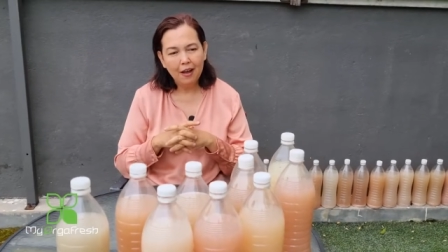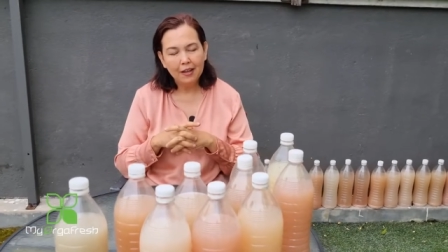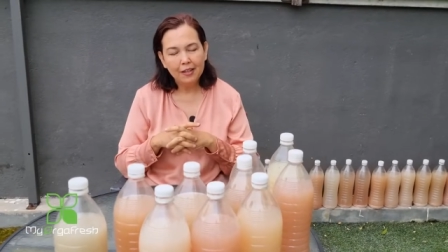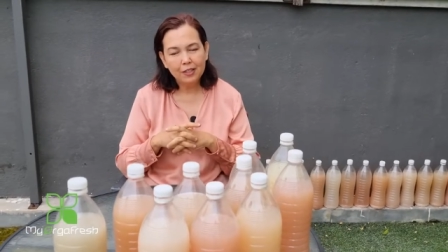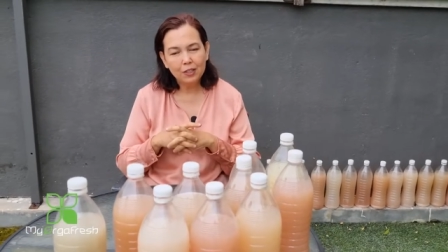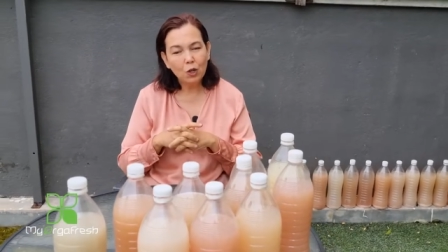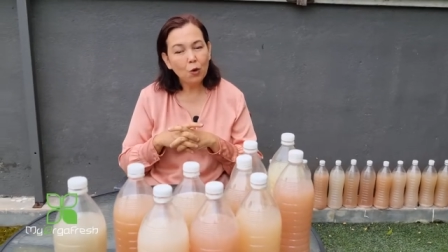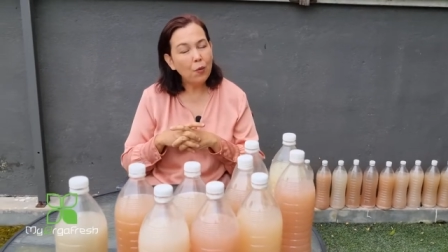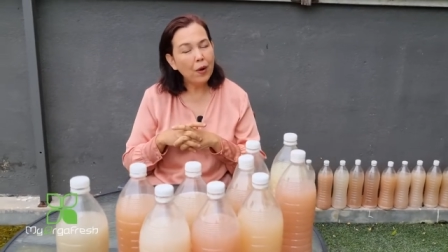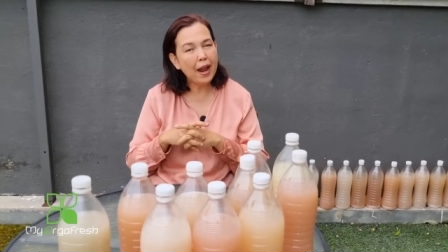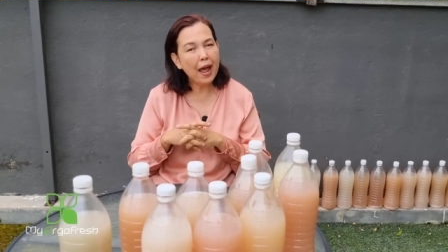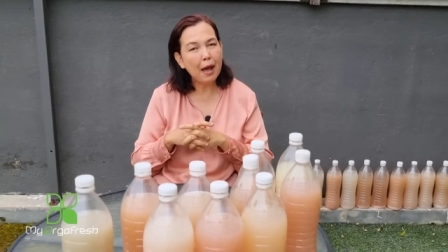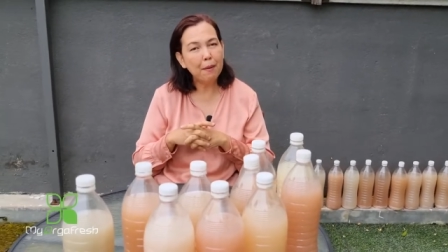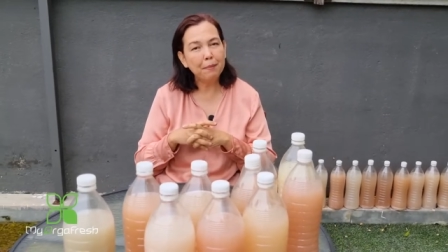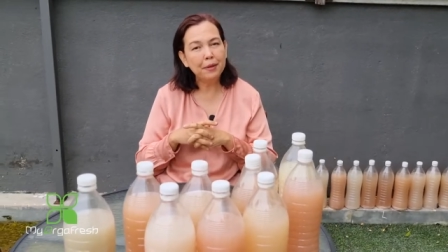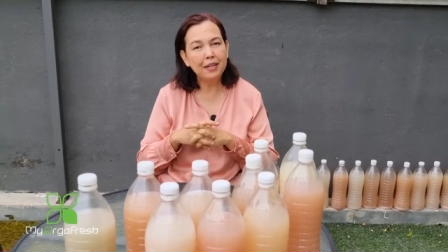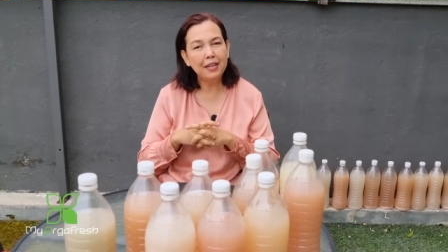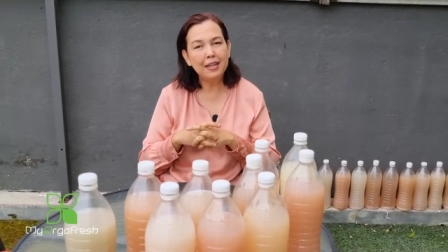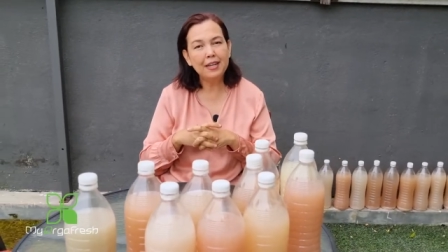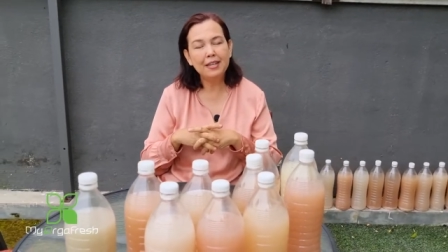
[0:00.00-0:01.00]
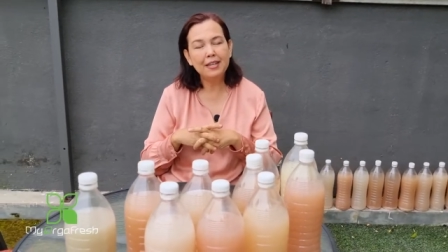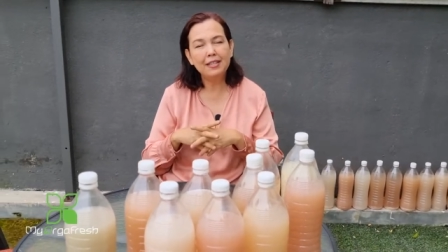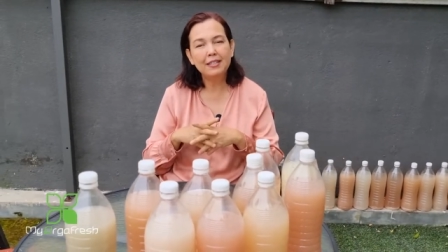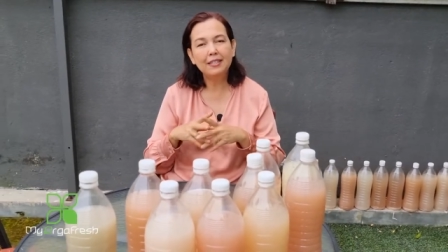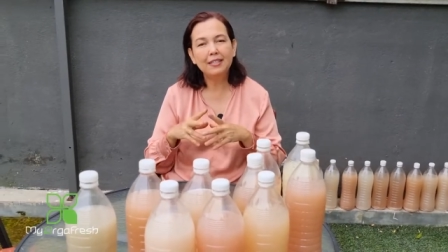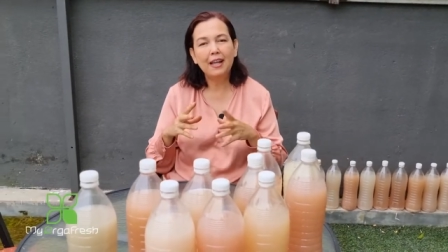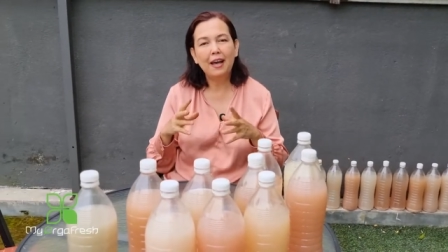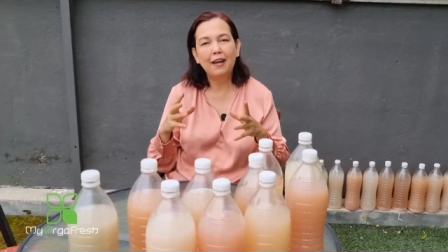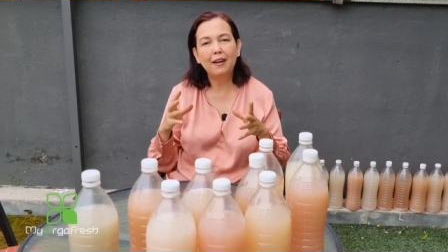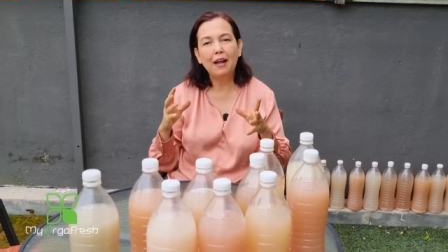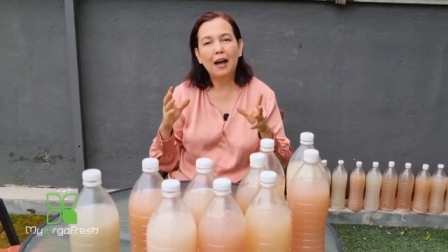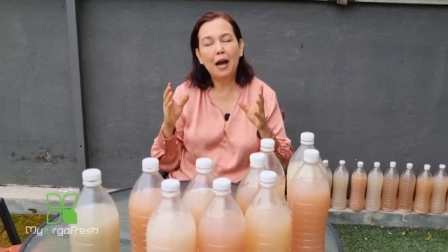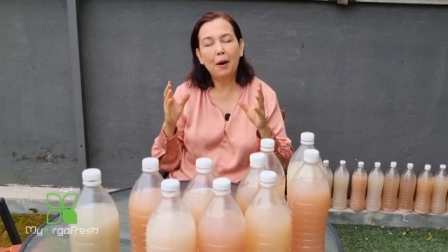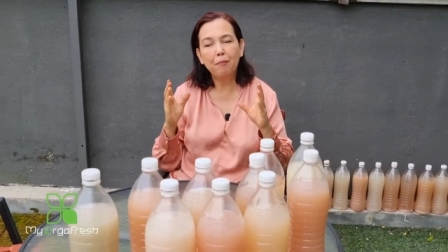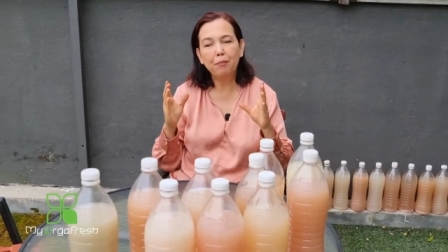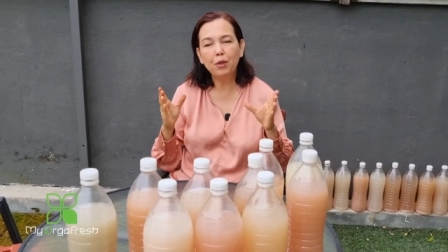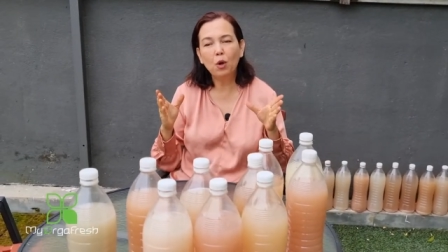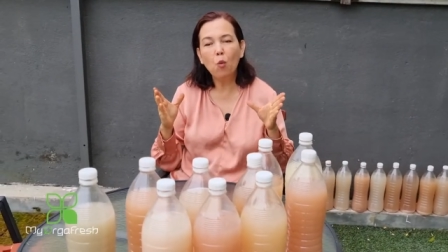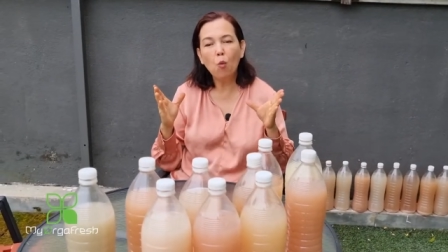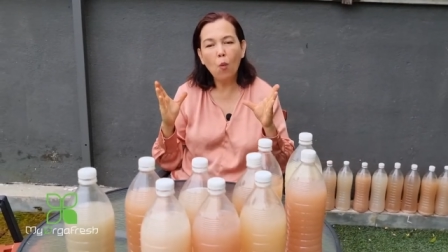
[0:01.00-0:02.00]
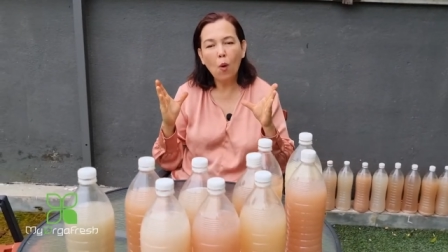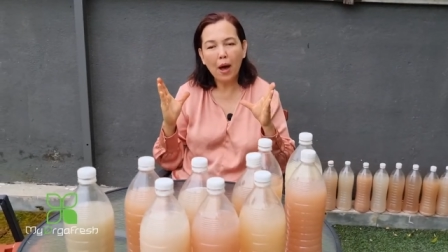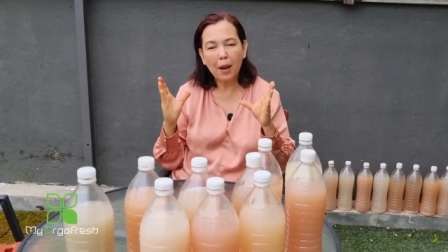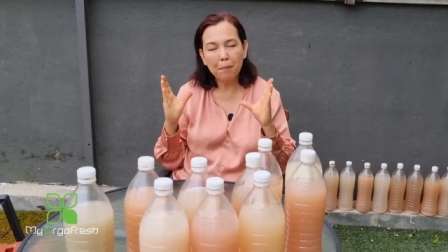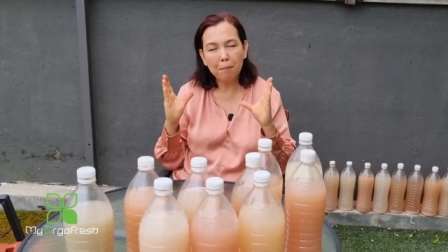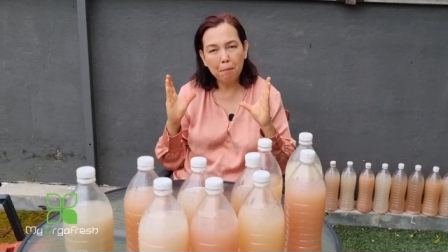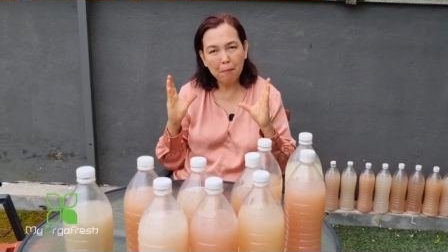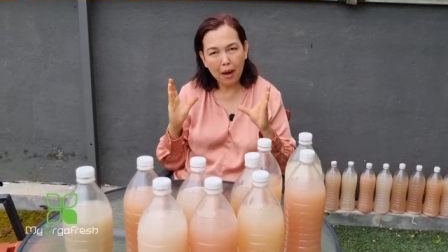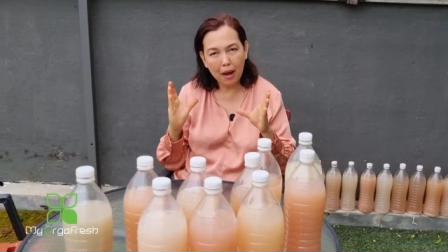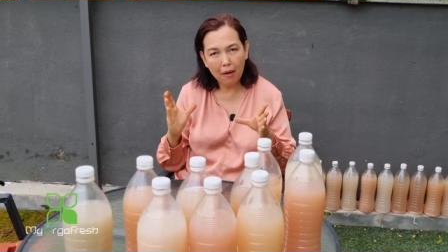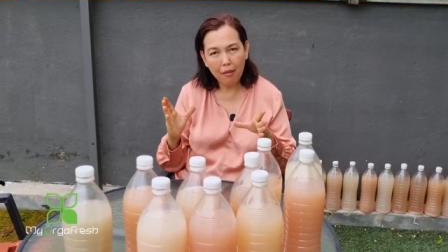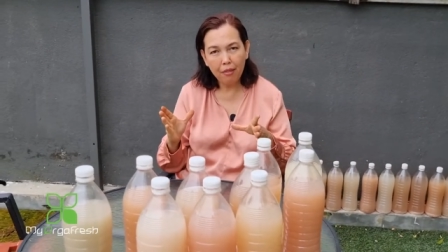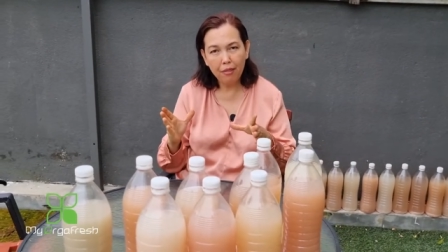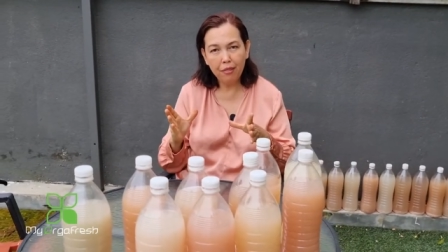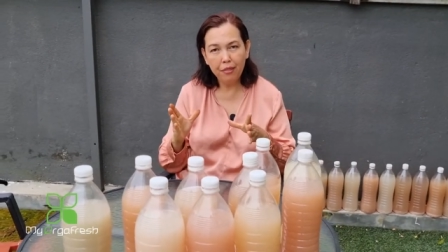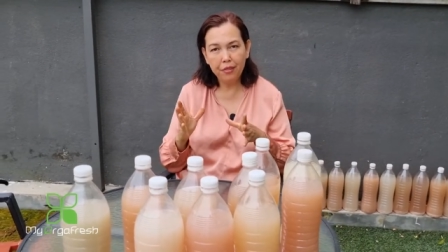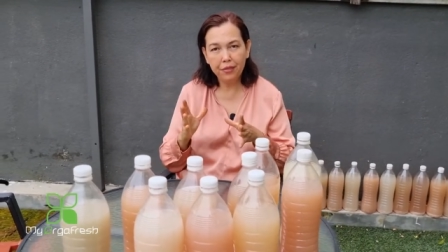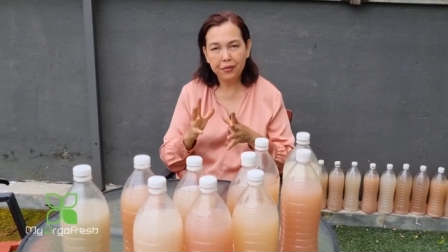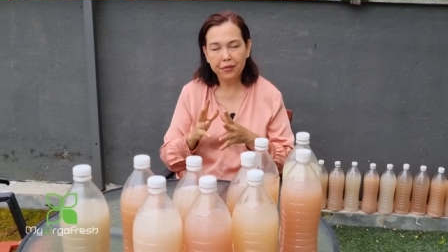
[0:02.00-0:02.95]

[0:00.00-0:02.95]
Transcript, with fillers: So what happening is that after one month,